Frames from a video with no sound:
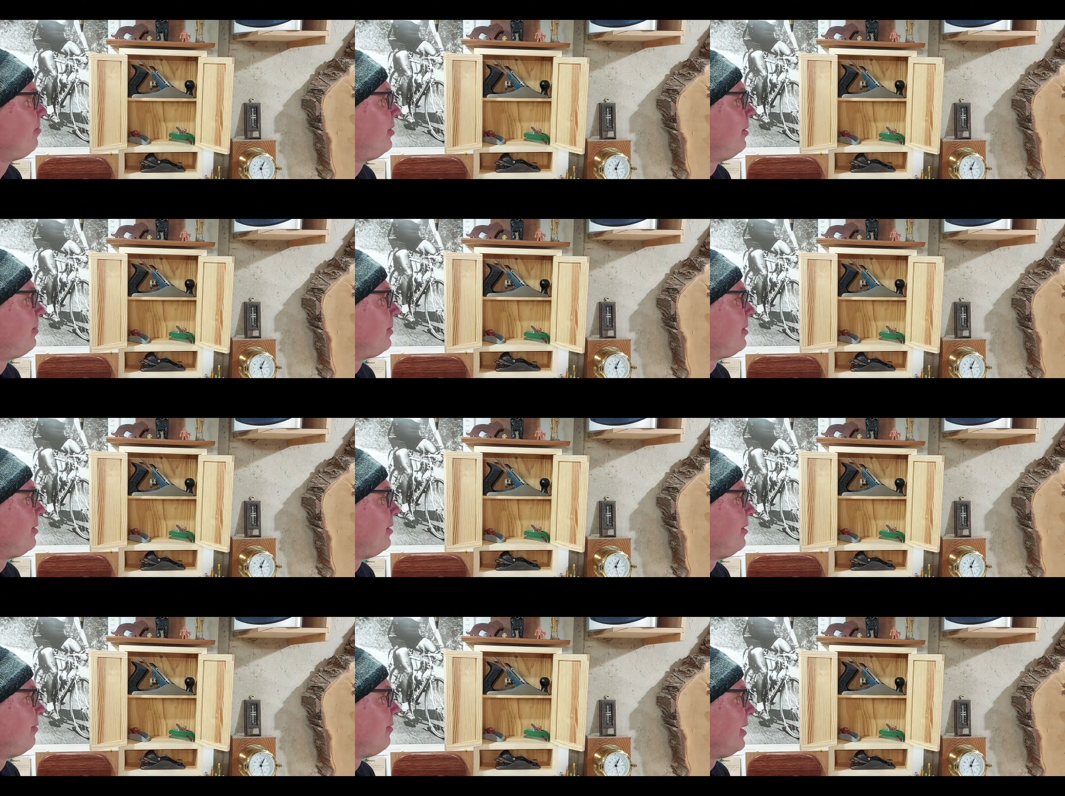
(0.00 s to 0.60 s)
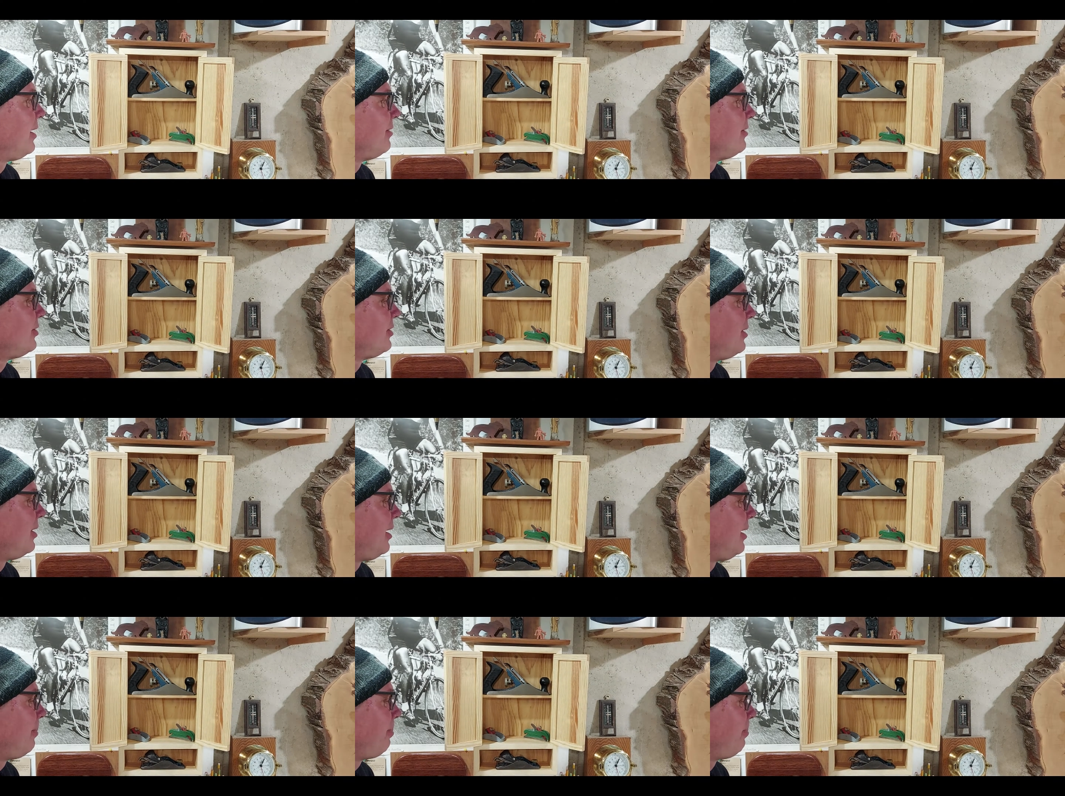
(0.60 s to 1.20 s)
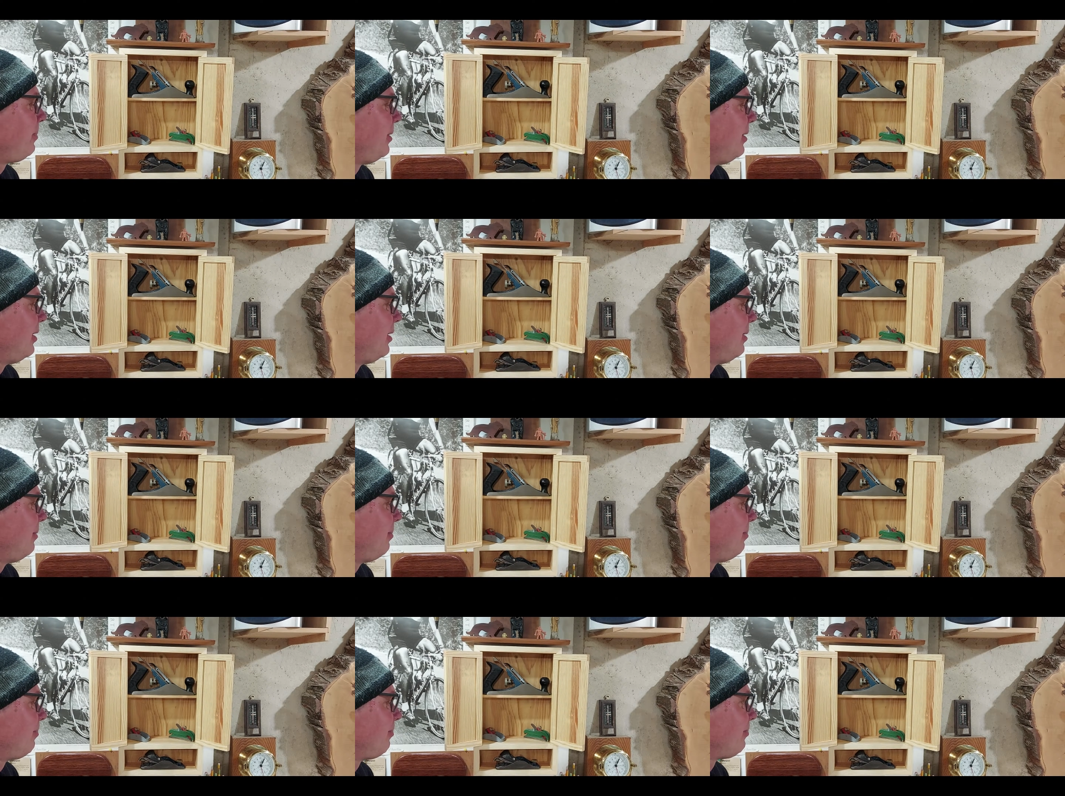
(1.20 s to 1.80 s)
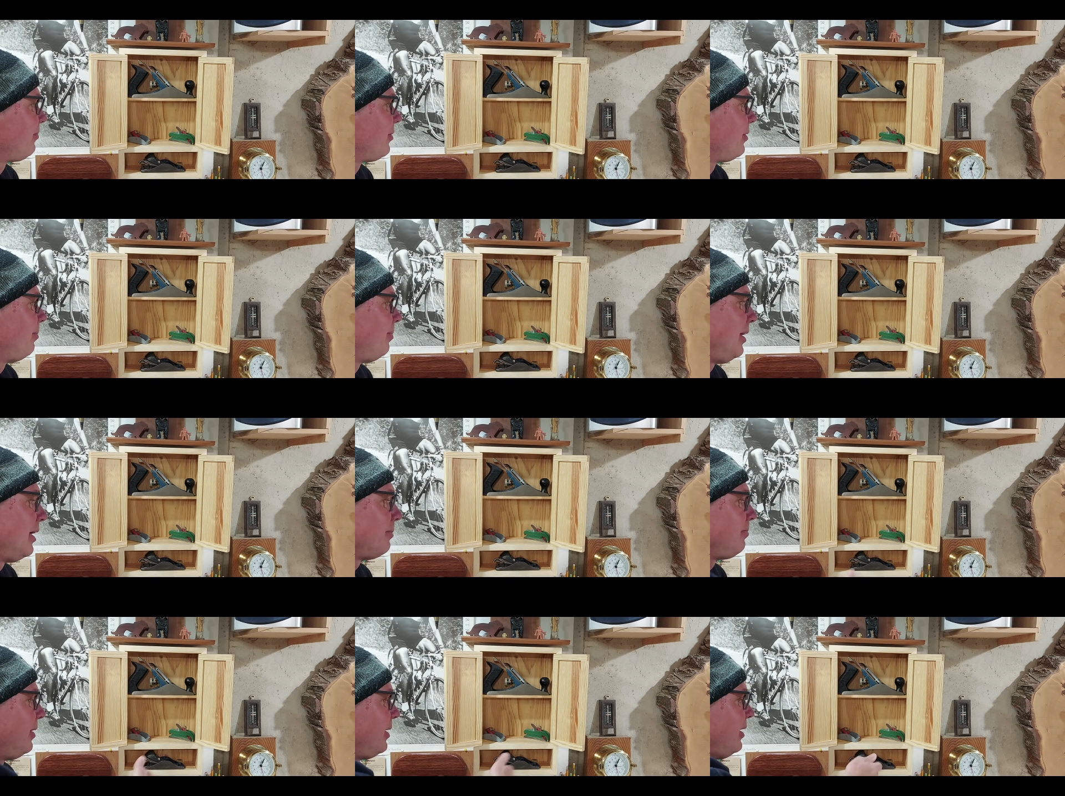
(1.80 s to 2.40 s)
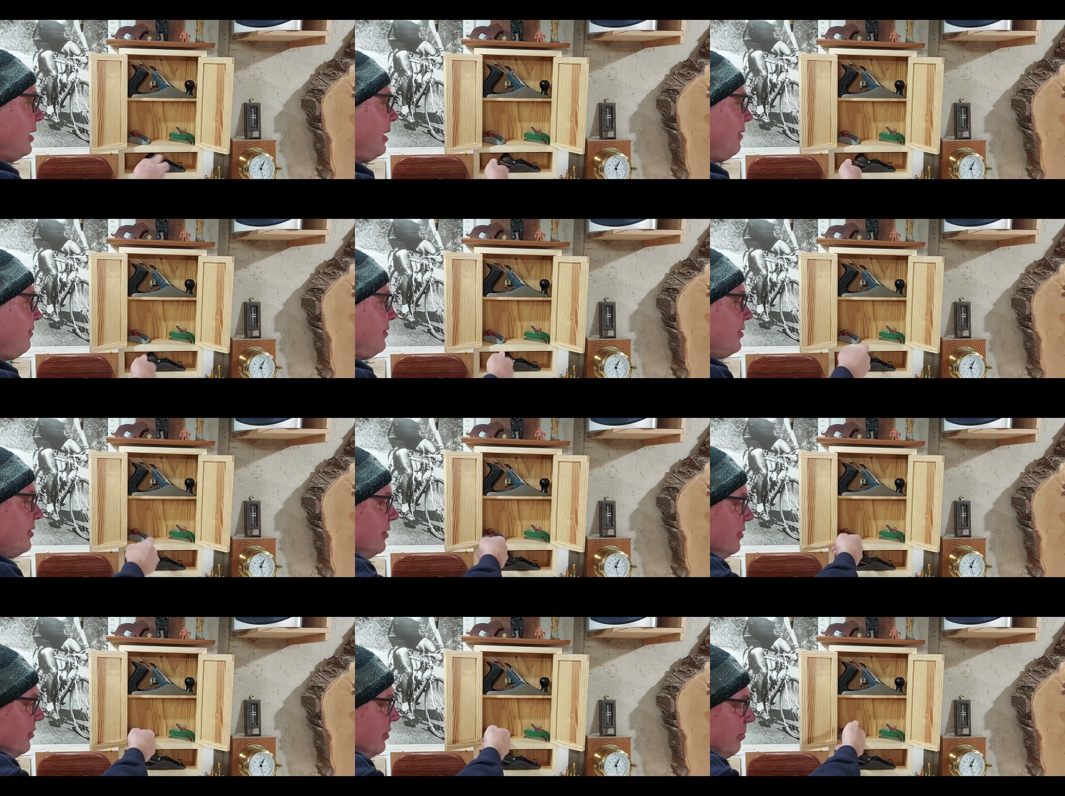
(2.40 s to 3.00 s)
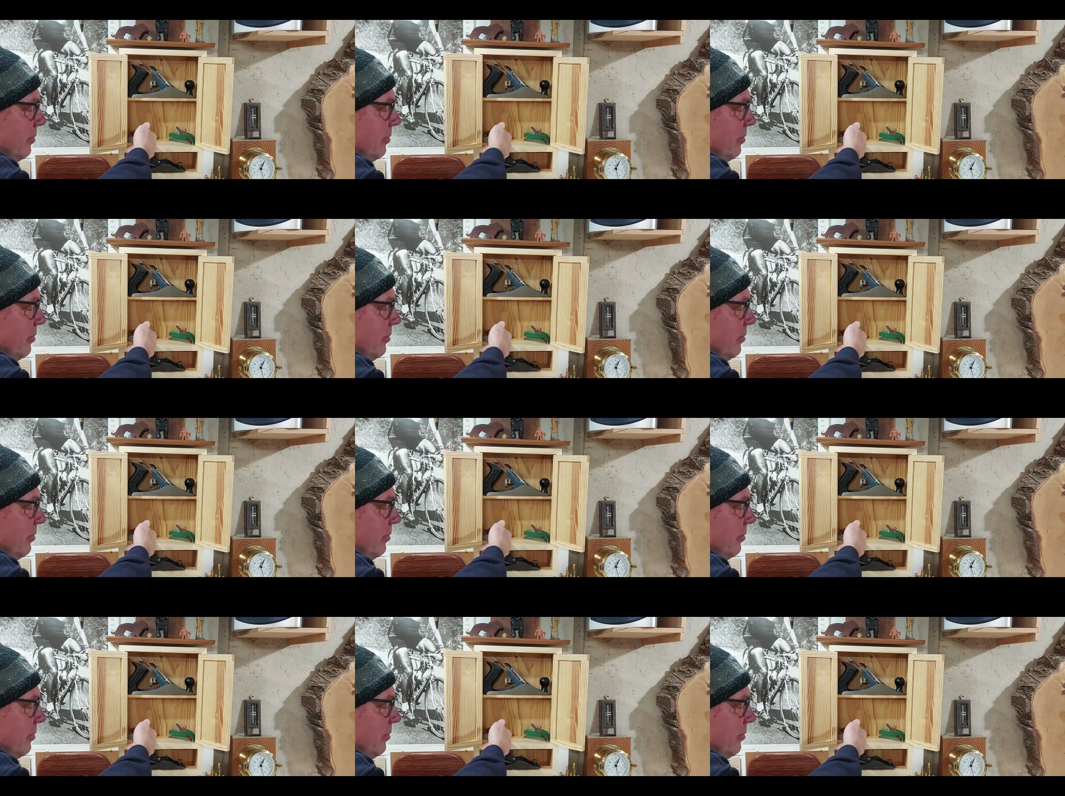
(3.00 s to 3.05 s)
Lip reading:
[unreadable: no face in view]